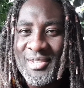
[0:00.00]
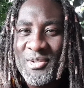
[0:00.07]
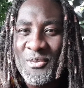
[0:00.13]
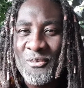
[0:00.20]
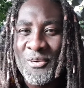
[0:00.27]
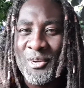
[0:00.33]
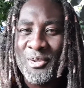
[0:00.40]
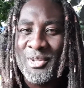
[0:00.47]
you
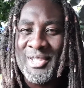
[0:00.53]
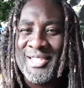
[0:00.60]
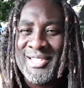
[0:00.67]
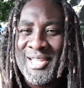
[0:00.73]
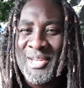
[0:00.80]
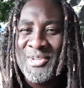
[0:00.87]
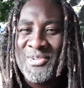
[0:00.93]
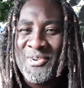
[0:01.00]
feel this
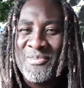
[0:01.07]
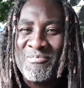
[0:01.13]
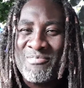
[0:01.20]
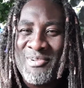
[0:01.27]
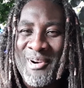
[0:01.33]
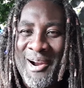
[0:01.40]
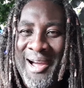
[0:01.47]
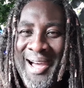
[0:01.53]
sense of
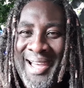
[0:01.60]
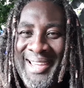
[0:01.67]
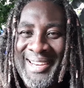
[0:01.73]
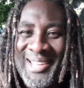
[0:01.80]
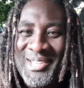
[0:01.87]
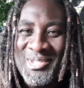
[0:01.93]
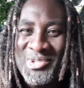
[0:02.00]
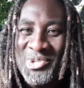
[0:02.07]
pride
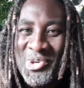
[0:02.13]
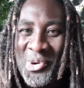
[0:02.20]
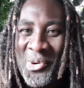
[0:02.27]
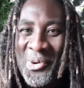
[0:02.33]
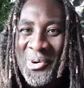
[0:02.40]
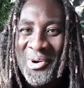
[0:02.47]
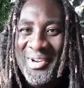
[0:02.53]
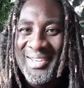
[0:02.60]
and
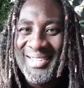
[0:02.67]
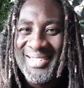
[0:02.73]
joy,